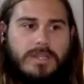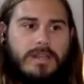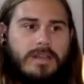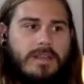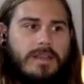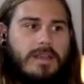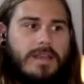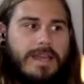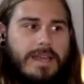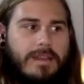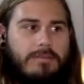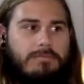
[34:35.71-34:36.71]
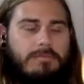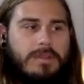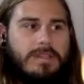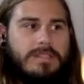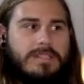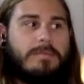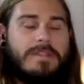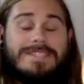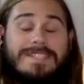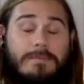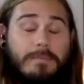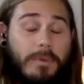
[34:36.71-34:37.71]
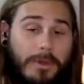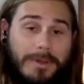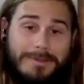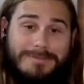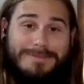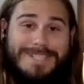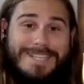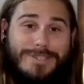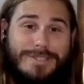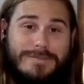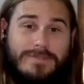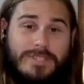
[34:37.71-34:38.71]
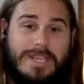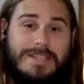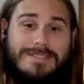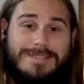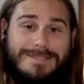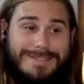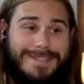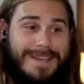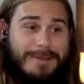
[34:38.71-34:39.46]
And, and some of the simple teachings of Jesus